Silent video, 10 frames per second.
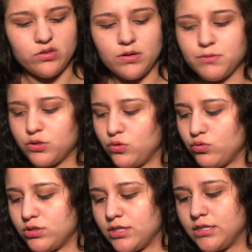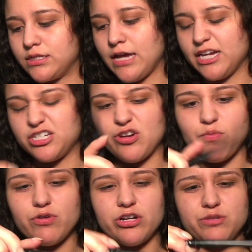So I'm gonna use this eyeshadow
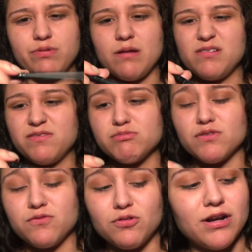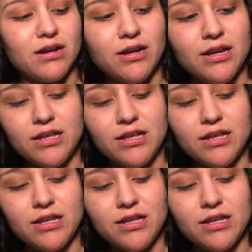brush, probably from Sephora.